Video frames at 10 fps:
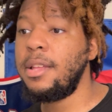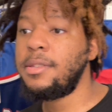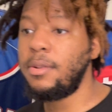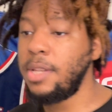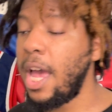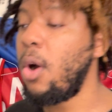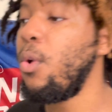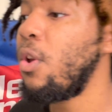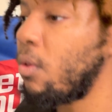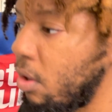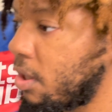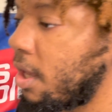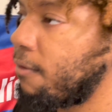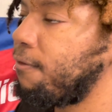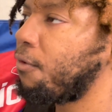So now we are
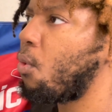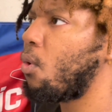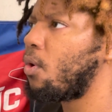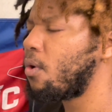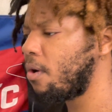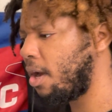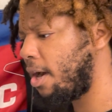looking for